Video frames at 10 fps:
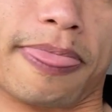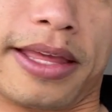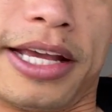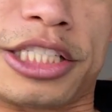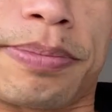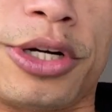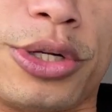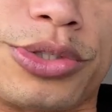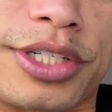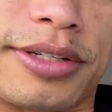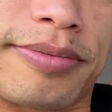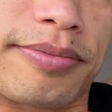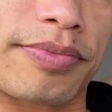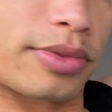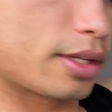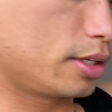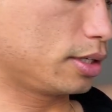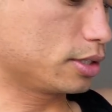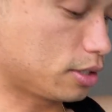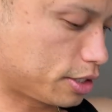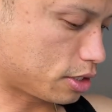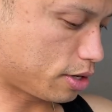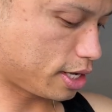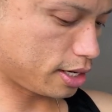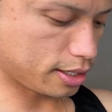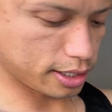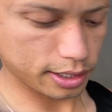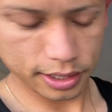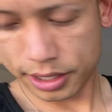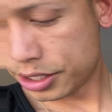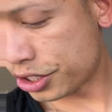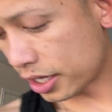it's producing. So let's go ahead and uh, check